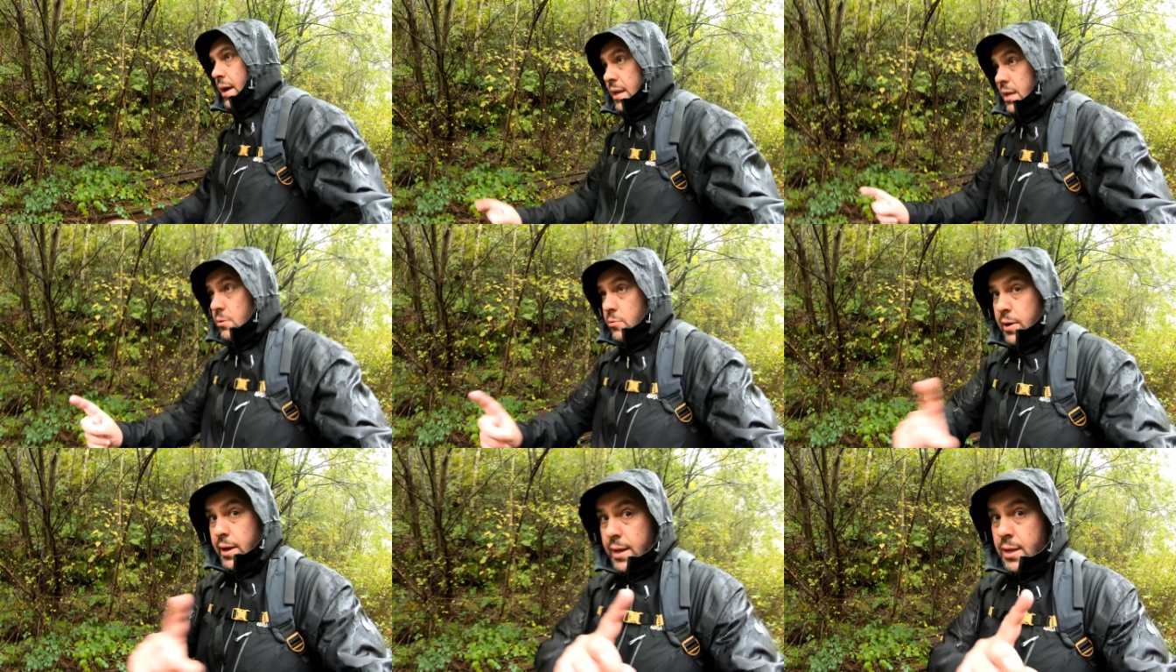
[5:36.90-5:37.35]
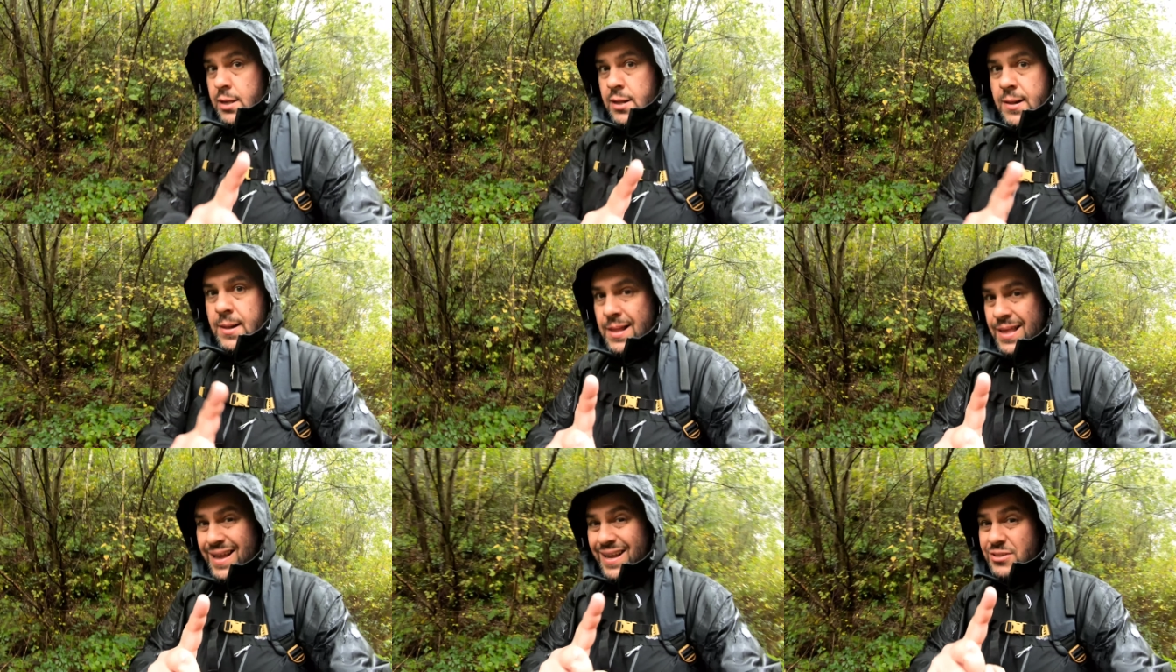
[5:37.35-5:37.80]
Anyway,
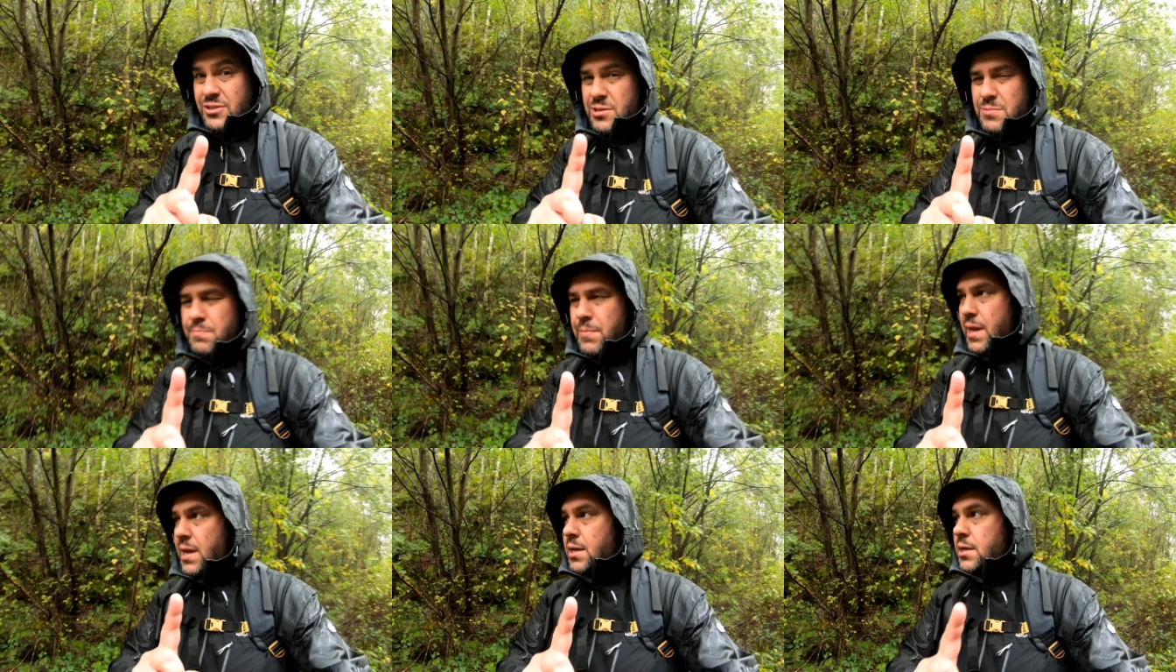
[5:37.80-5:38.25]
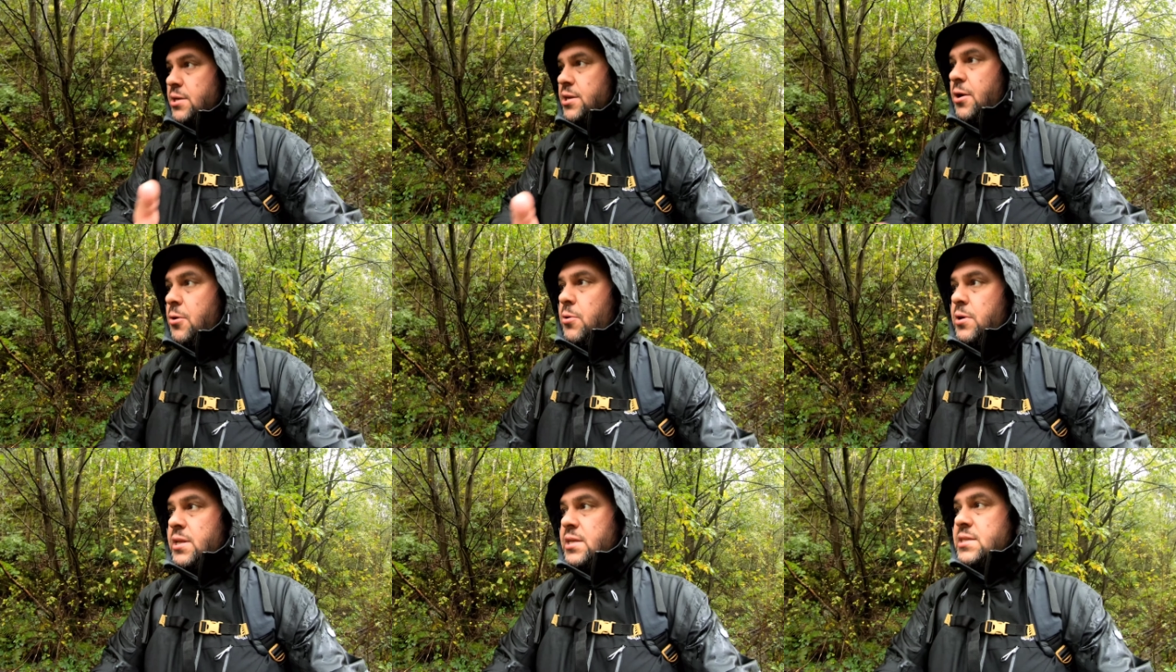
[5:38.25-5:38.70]
I'll just make a
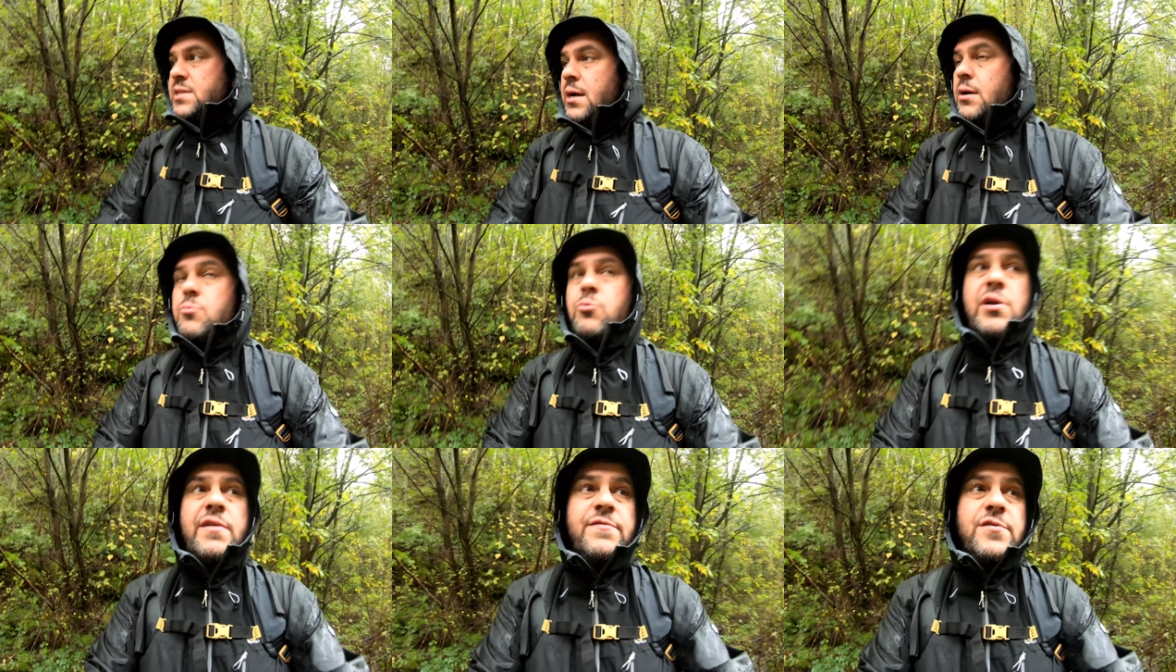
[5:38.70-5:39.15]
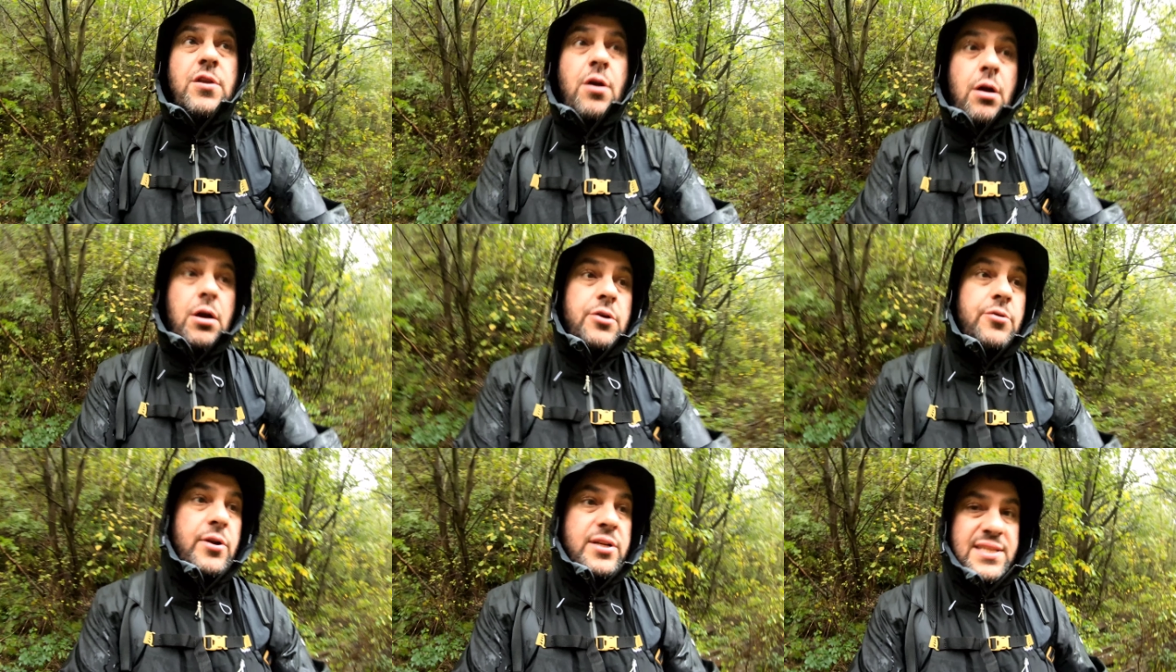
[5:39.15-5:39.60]
note of this now. We've
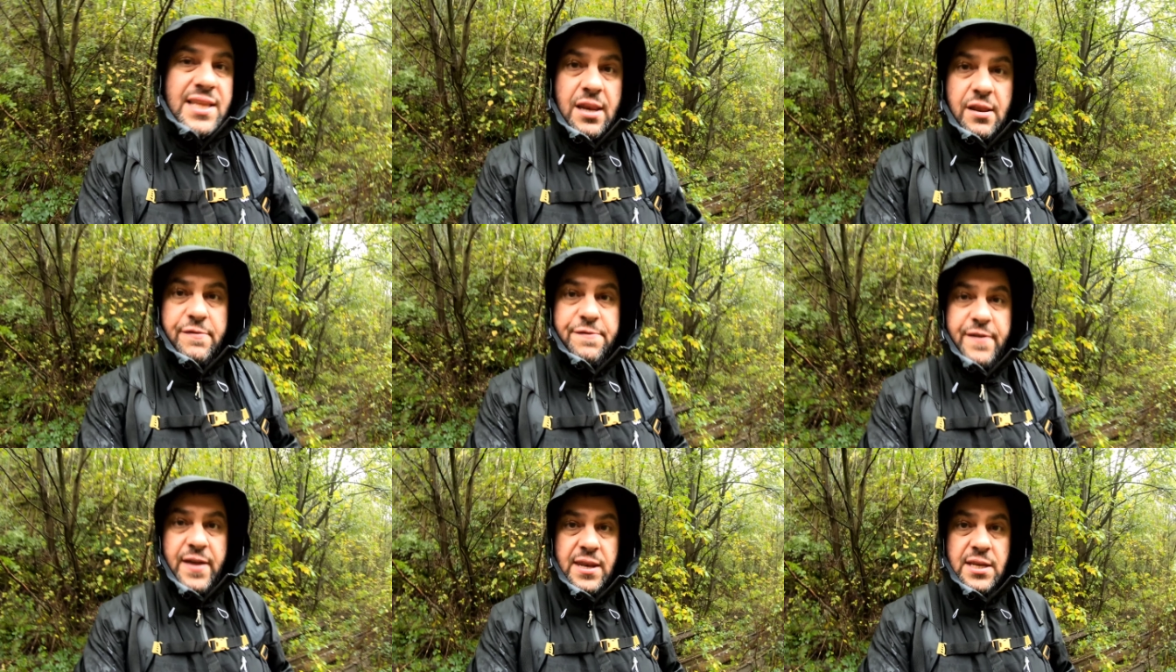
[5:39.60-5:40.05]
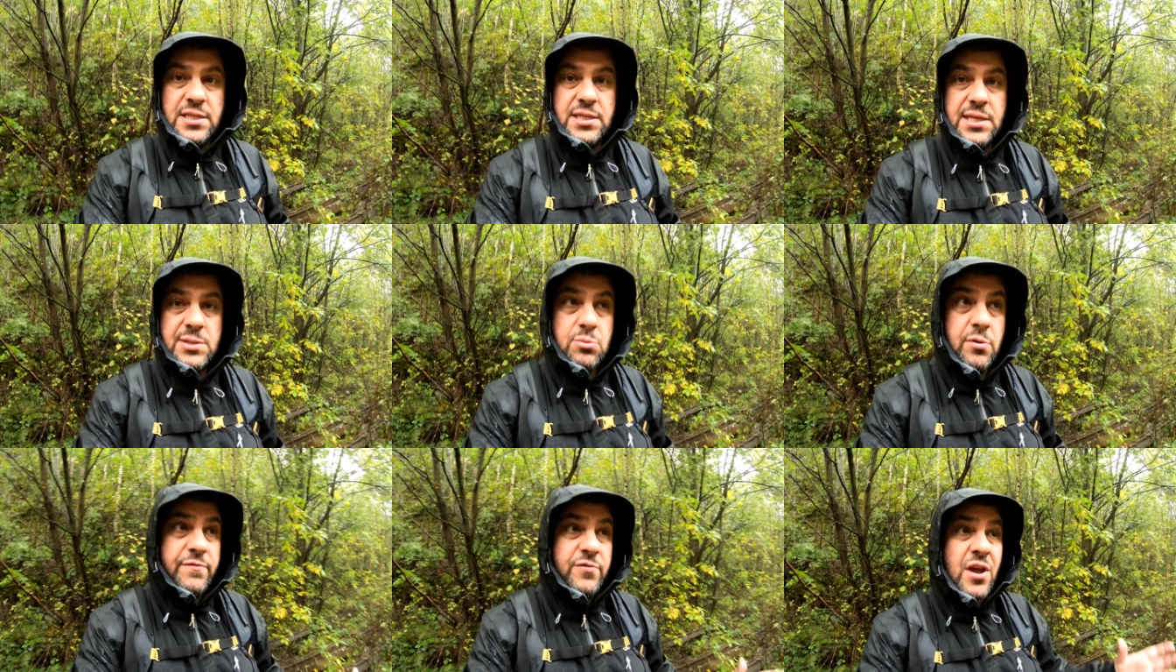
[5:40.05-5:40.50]
not crossed any
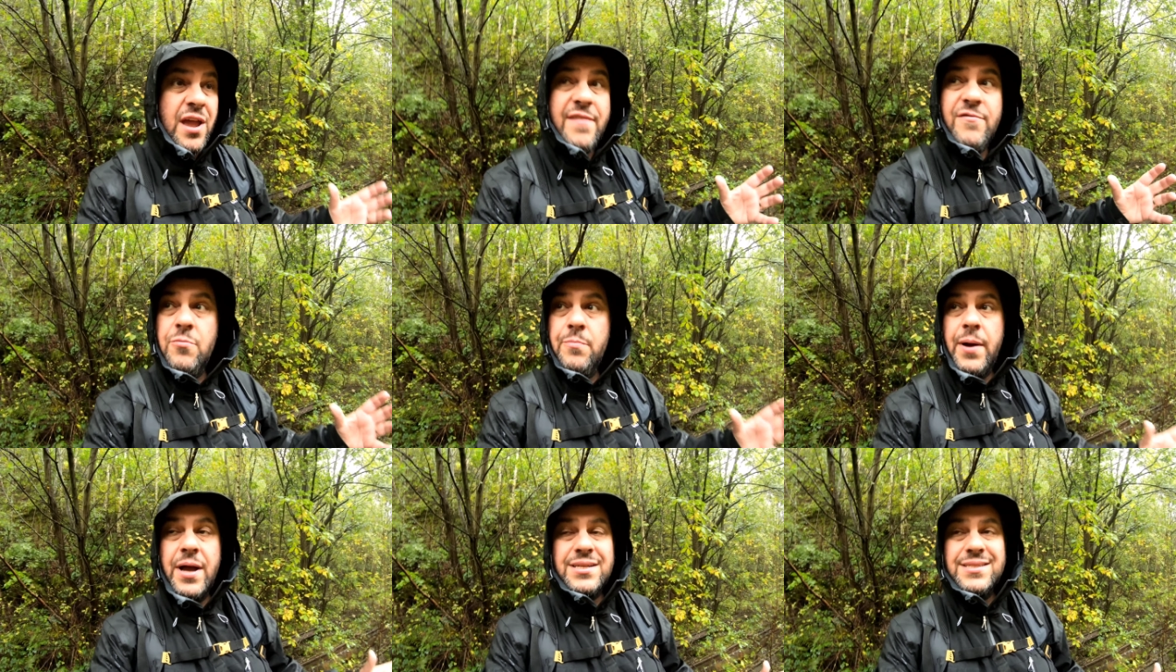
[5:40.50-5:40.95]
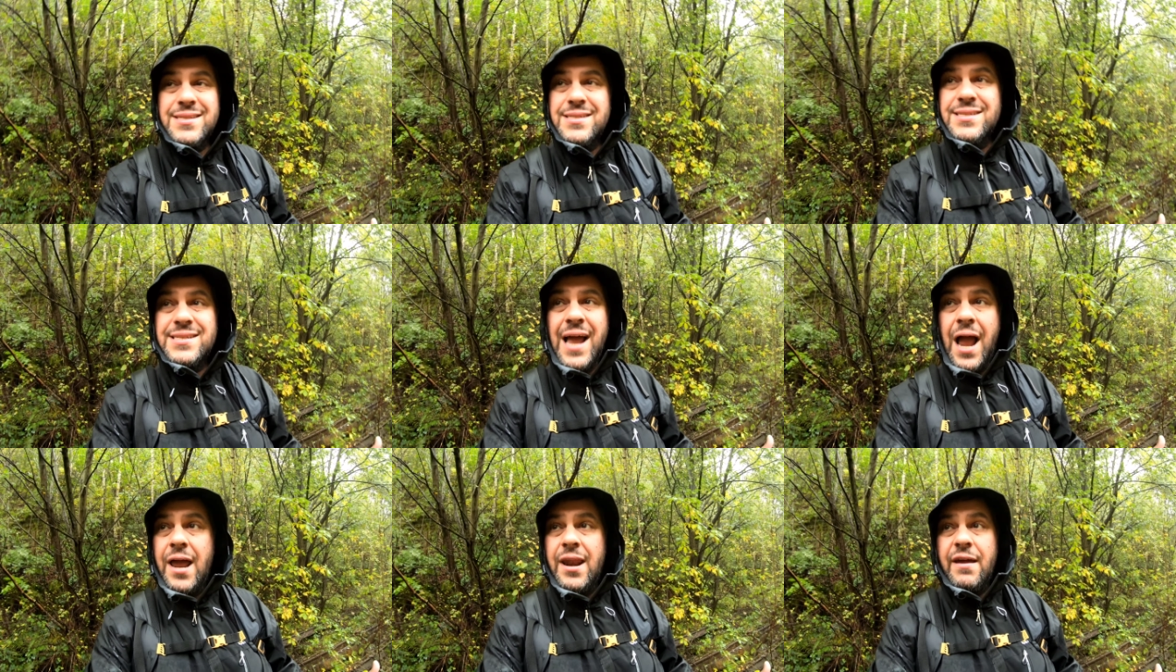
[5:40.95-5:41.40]
fences. We've not even passed a
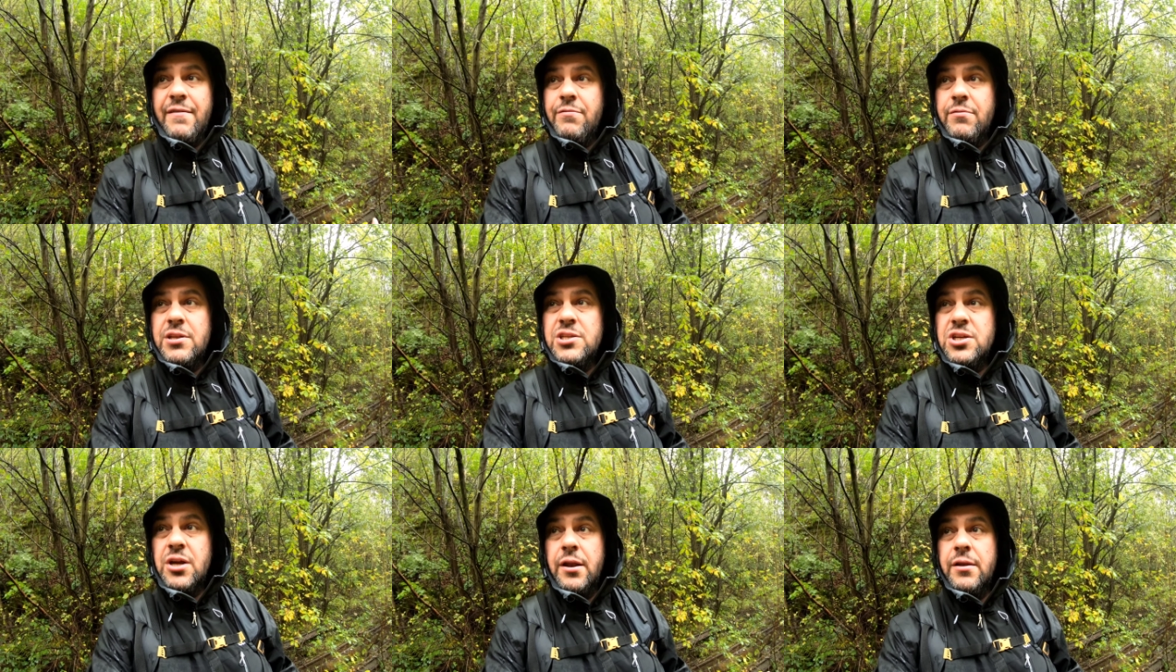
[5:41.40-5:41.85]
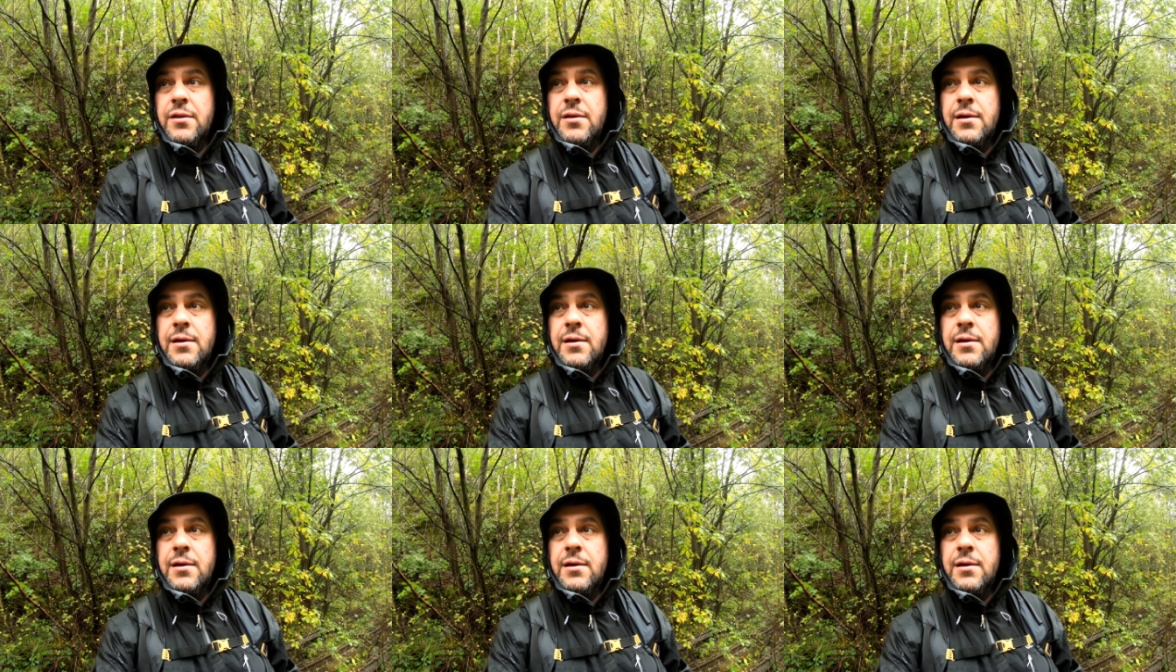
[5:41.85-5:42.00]
sign, have we, John?